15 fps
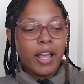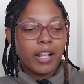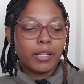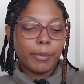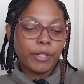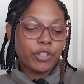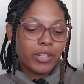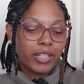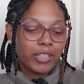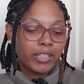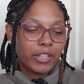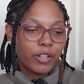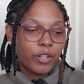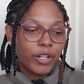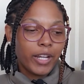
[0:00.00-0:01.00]
especially
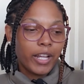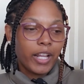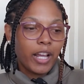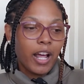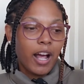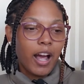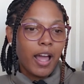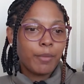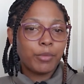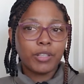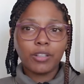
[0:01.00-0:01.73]
considering I'm